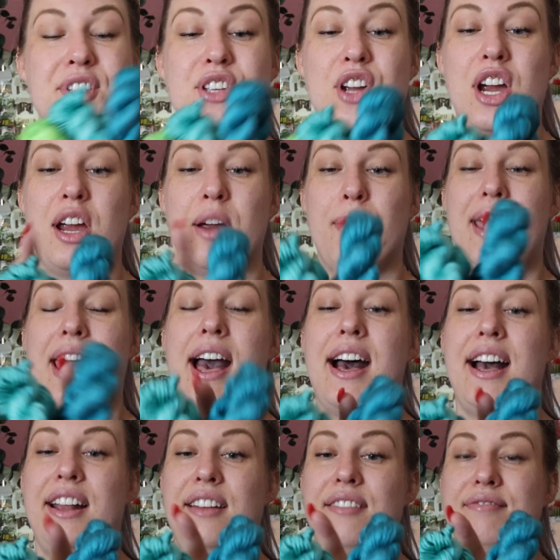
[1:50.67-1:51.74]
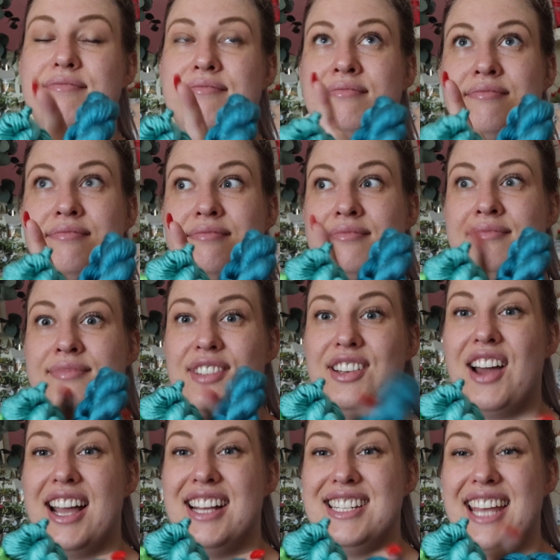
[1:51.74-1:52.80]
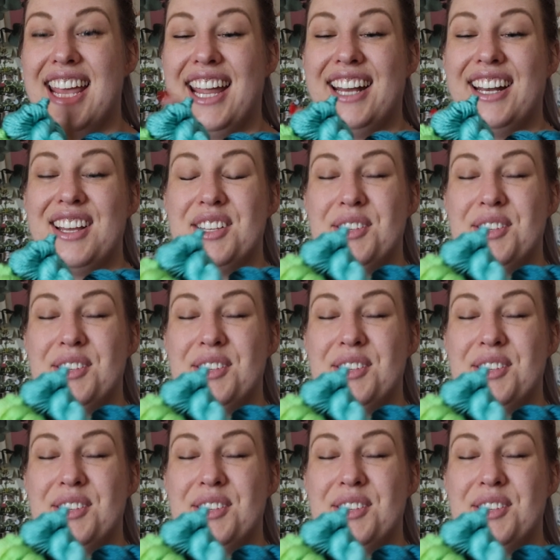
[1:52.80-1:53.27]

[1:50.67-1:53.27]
So we had 19,